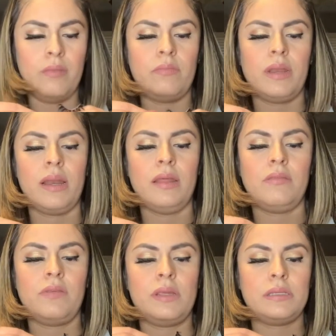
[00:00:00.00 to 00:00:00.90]
This
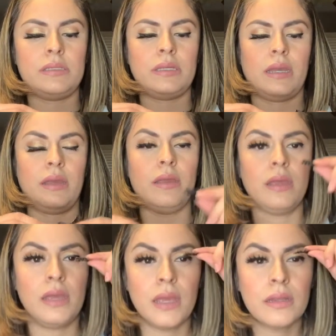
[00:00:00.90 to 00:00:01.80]
one I
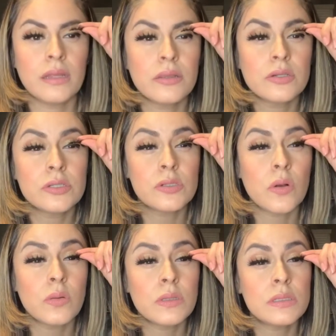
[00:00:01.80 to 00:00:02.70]
usually have
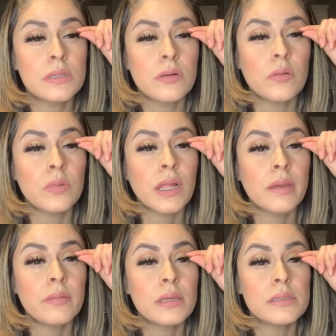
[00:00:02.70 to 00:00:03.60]
trouble with. I think
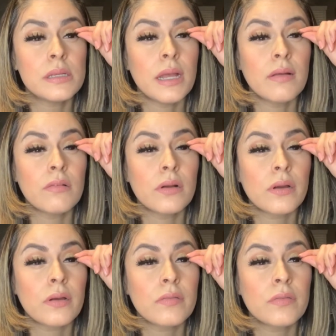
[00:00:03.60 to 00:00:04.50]
because the shape of my
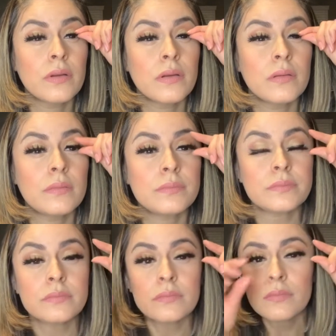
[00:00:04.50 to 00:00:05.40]
eye. I'm not going to
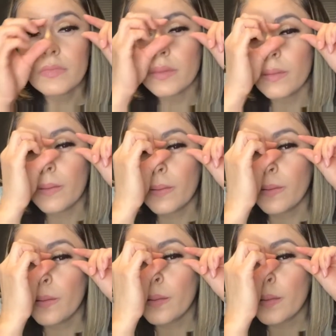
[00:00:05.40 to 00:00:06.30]
lie.
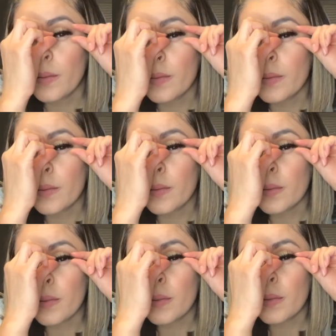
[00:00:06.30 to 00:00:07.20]
This
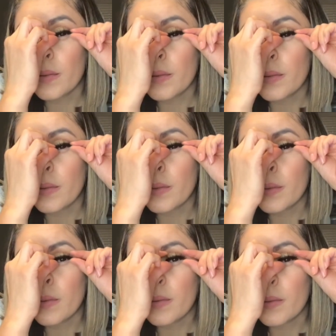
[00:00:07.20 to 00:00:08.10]
eye just gives
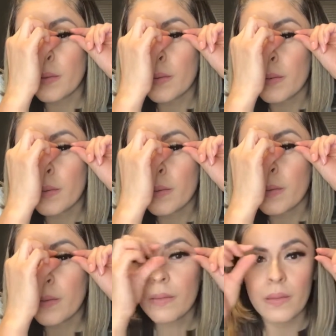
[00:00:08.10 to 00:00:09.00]
me the
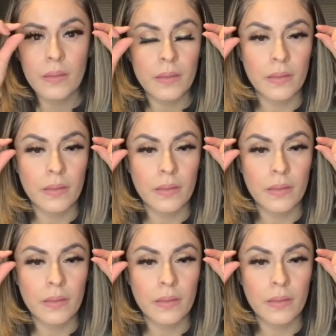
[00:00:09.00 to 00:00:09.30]
trouble.